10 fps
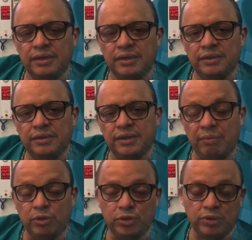
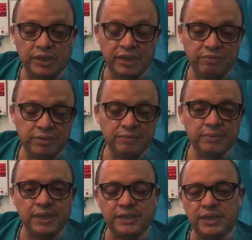I'm also a diver.
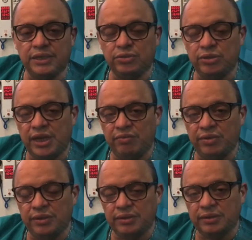I started
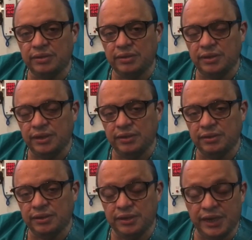diving
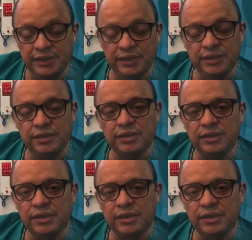in the 90s,